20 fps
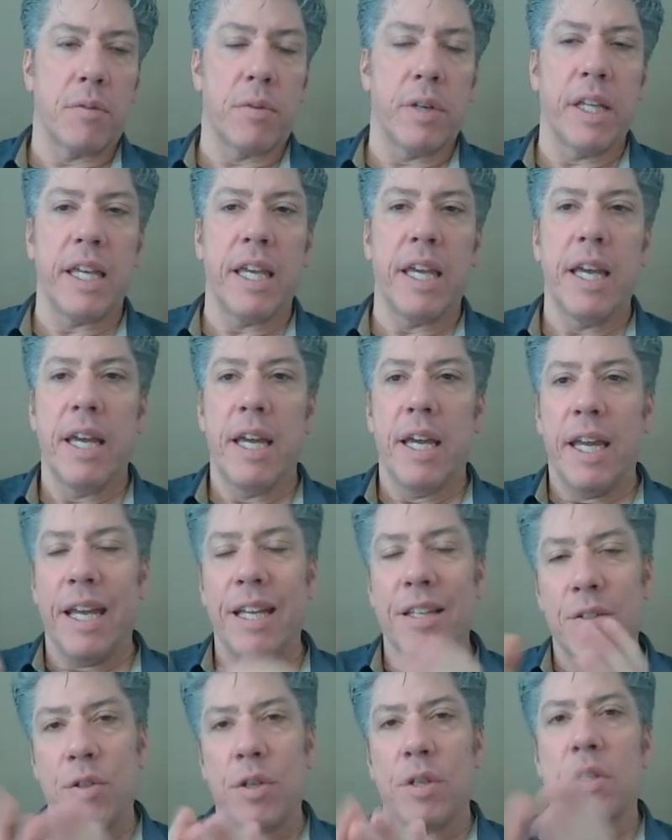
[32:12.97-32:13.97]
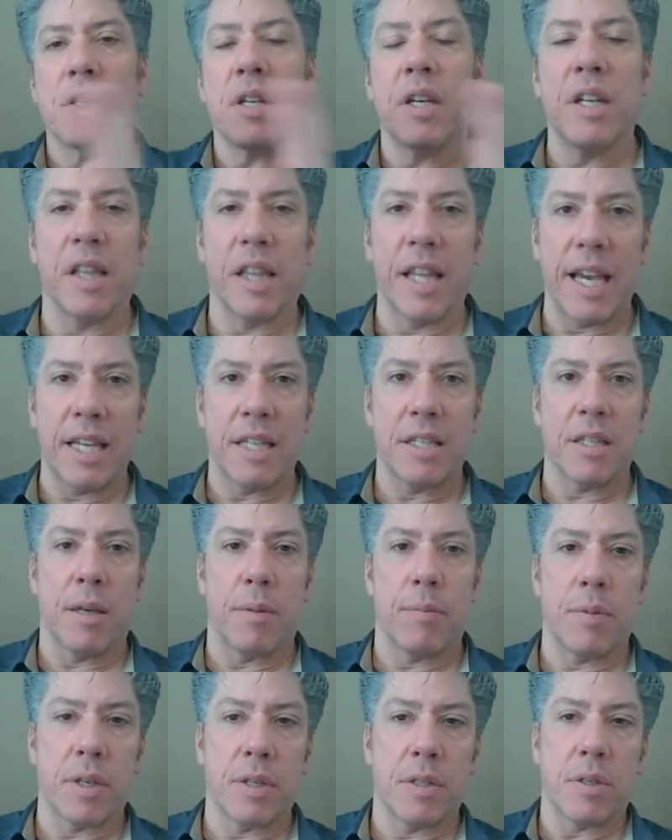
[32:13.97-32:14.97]
Really, it's just to delay
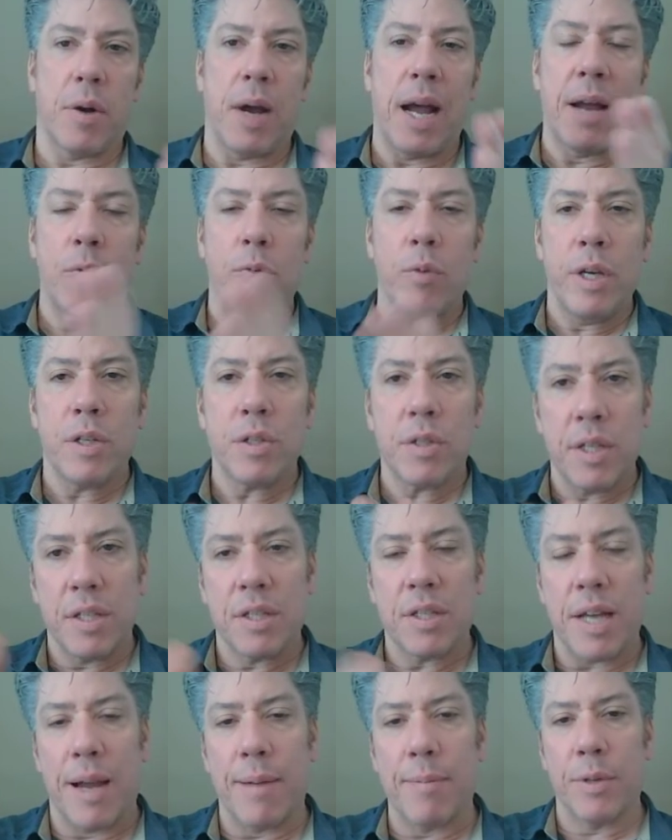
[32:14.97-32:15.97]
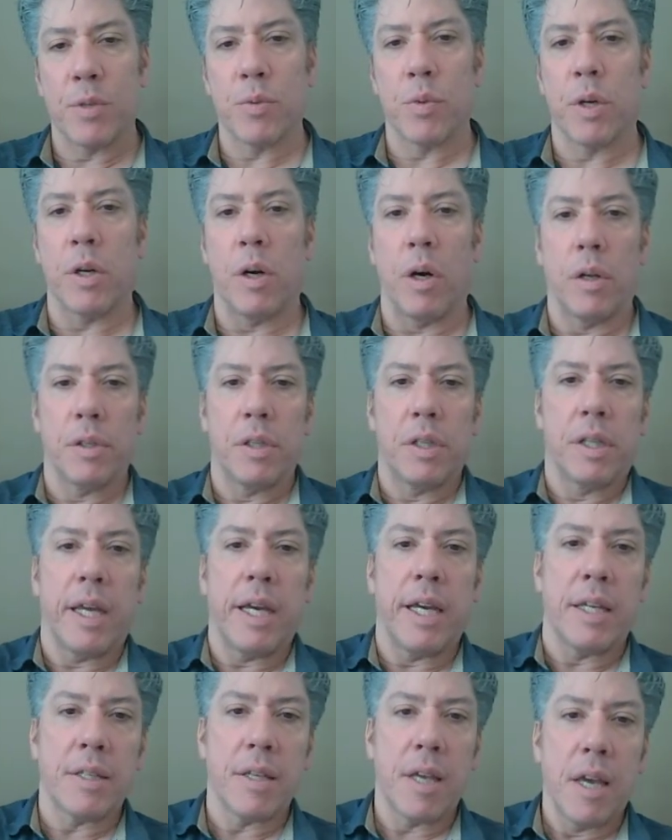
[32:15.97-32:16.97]
something. So I wish these timers were called
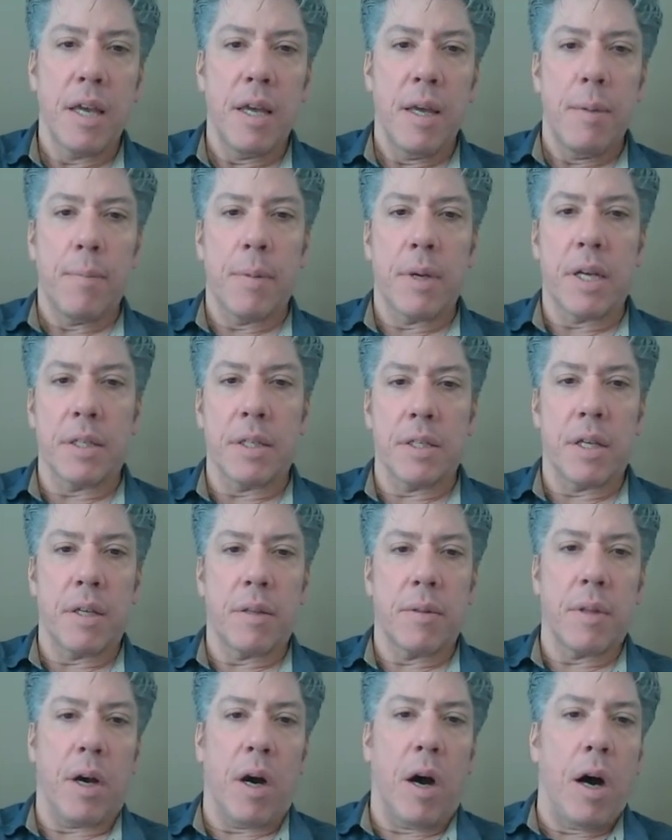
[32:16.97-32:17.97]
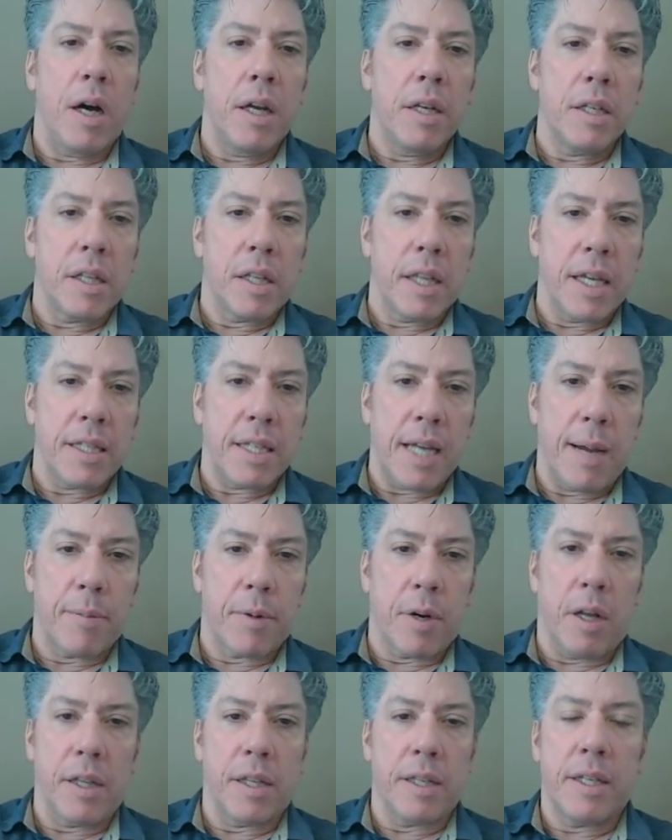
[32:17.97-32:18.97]
delays because the, the on delay
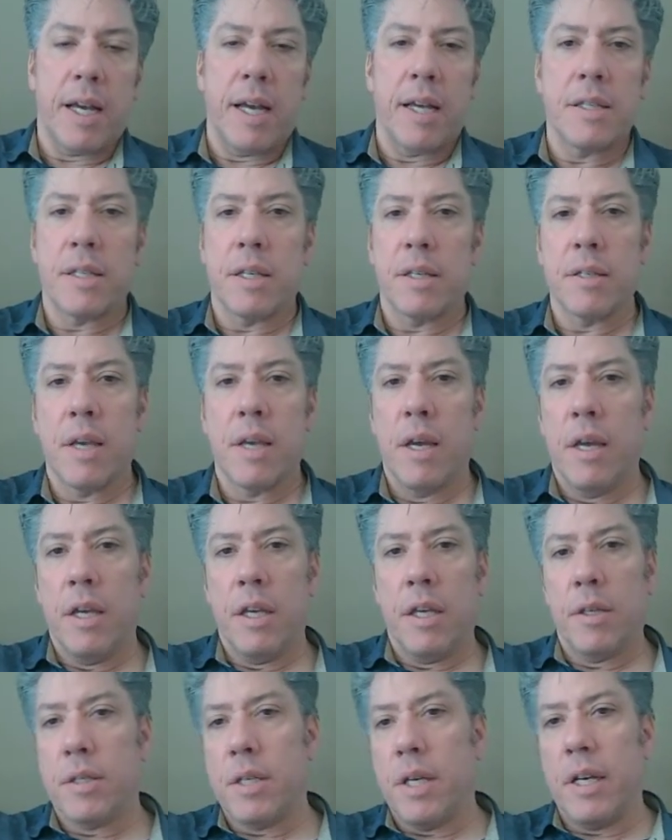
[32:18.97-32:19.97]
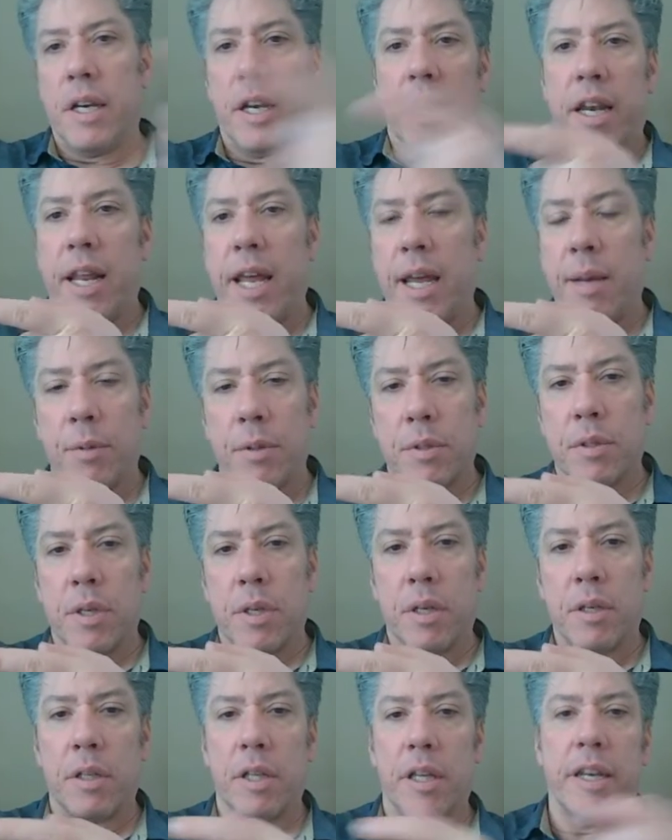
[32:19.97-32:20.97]
timer, all it does is you send an enable
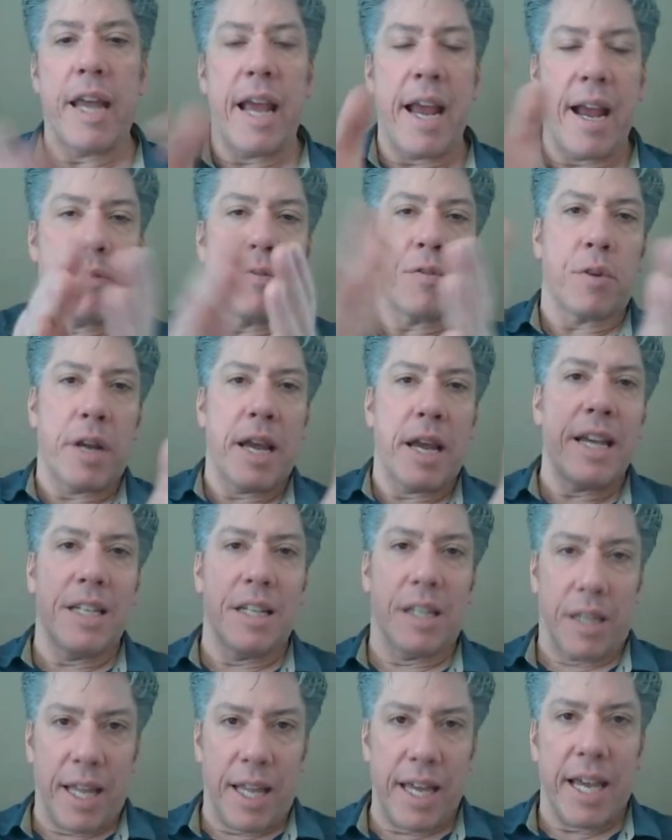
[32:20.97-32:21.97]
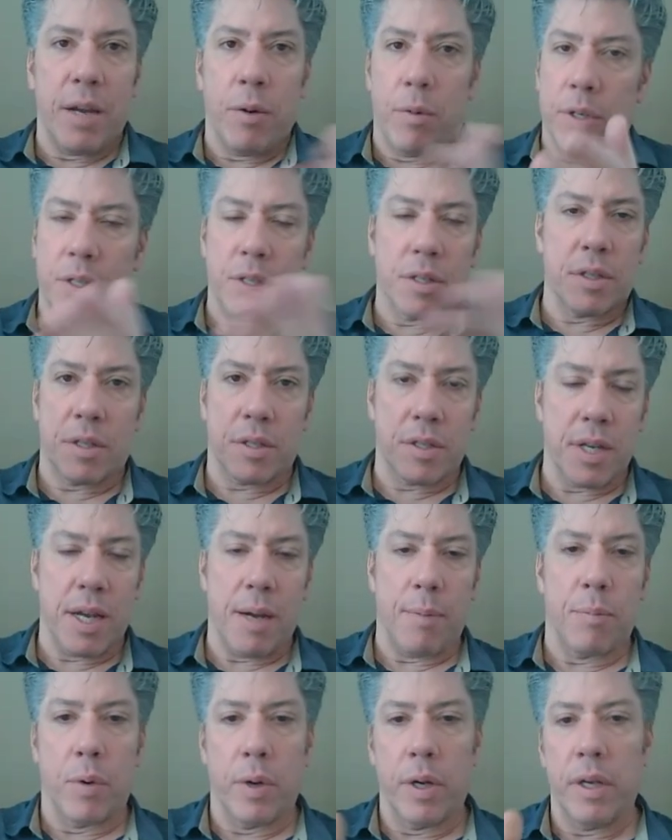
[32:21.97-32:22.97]
signal, and after a delay, which is the
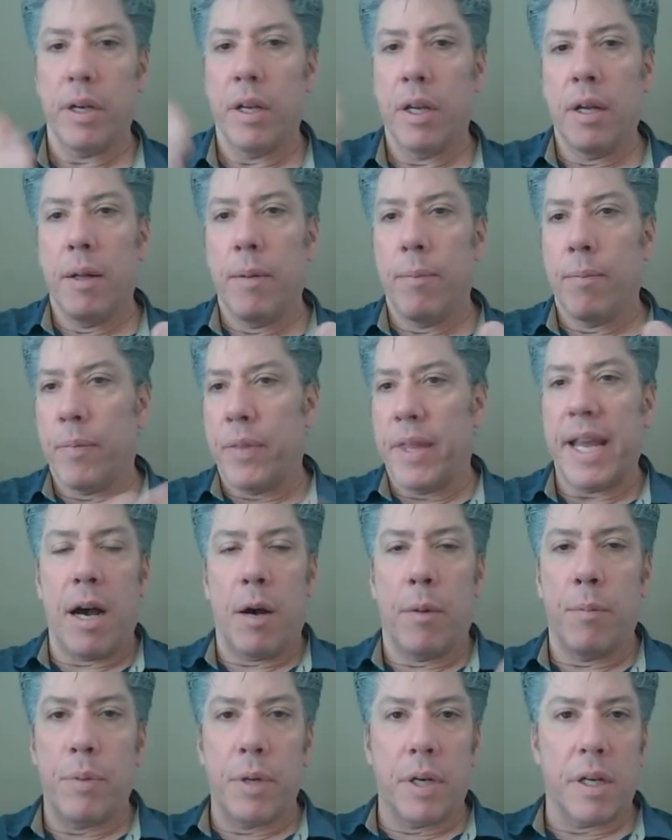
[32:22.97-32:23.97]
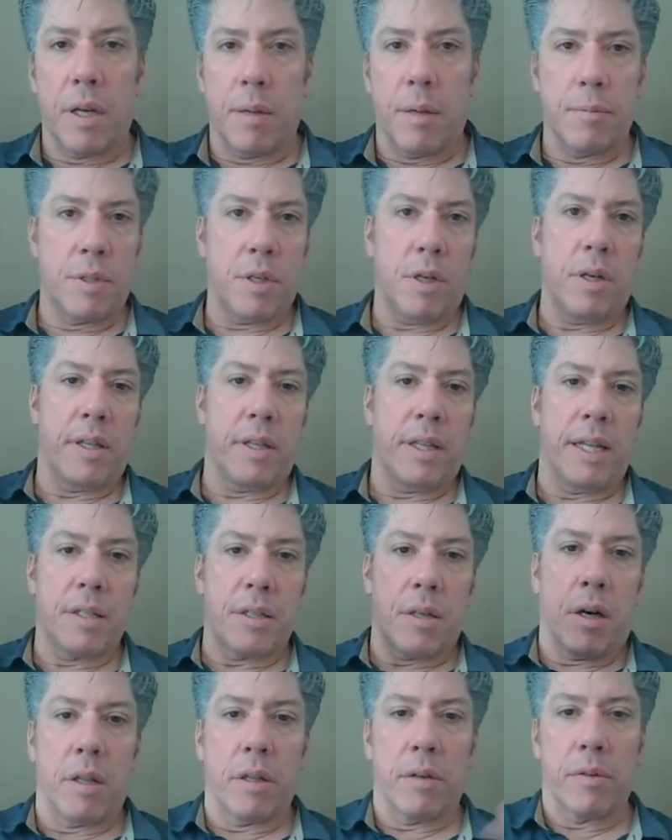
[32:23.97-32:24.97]
set point, the output comes on.
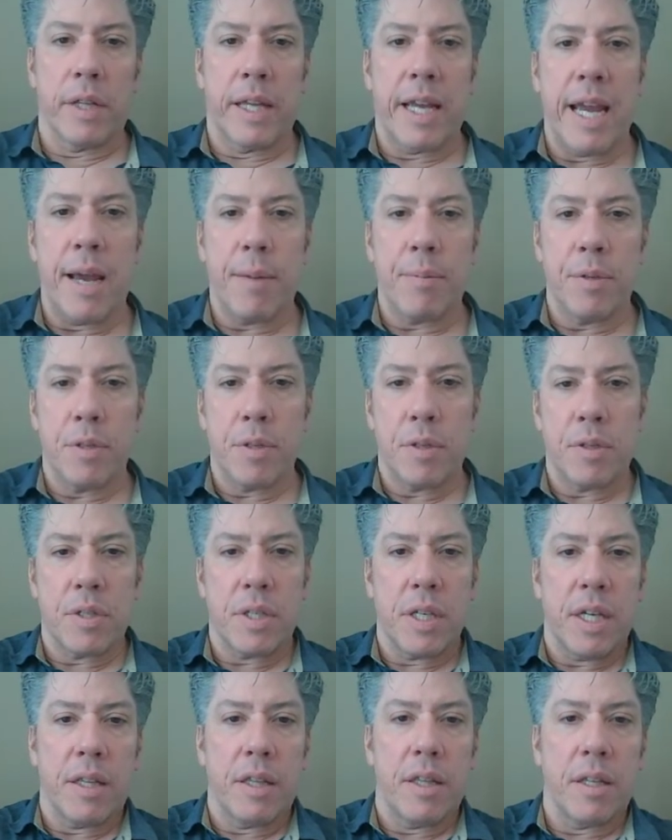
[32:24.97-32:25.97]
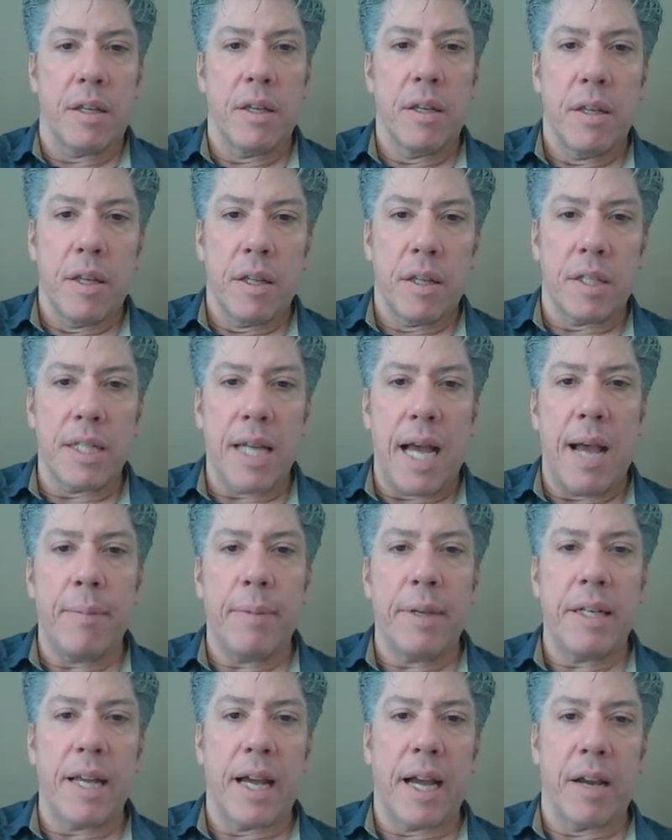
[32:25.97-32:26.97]
That's all that really happens. You can see it in the, the
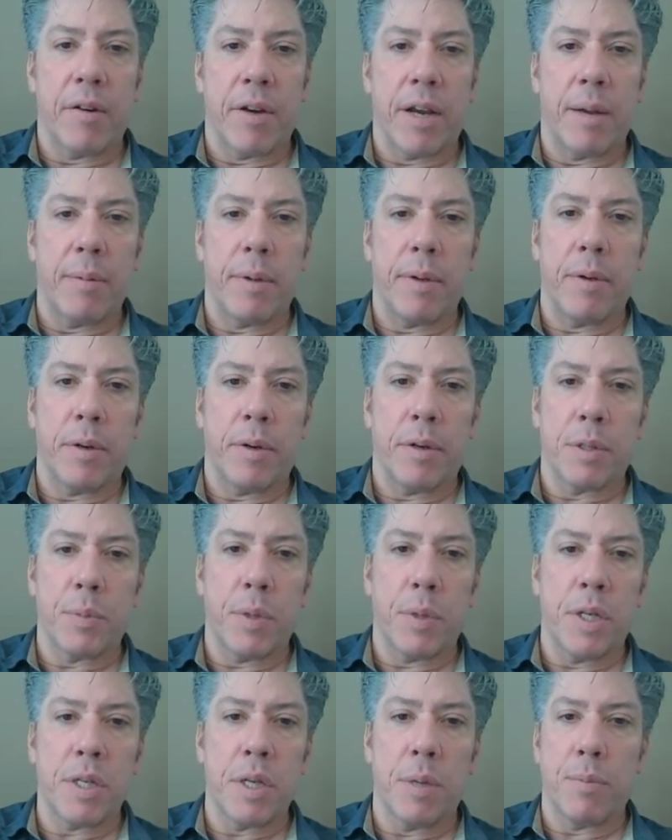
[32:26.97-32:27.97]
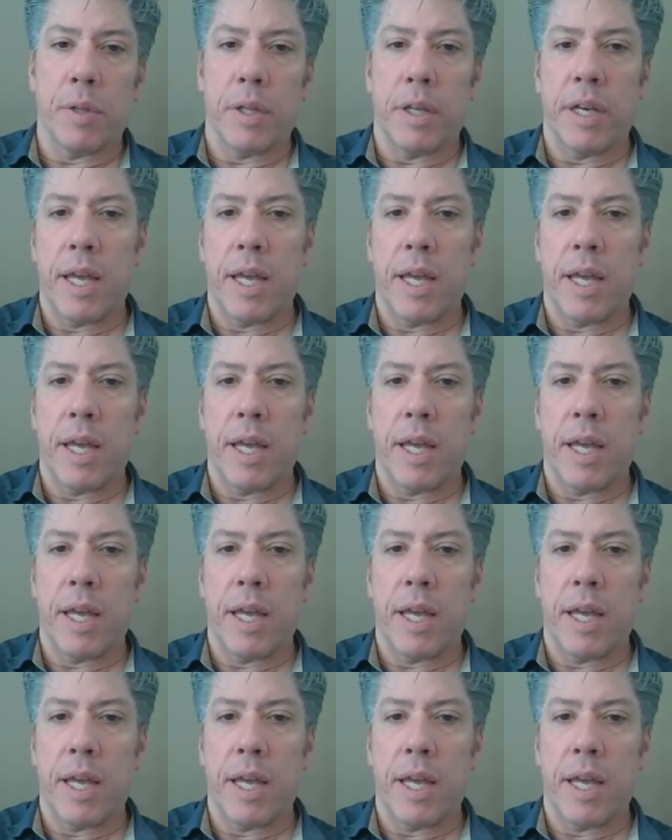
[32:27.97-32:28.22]
timing diagram here. It's pretty simple.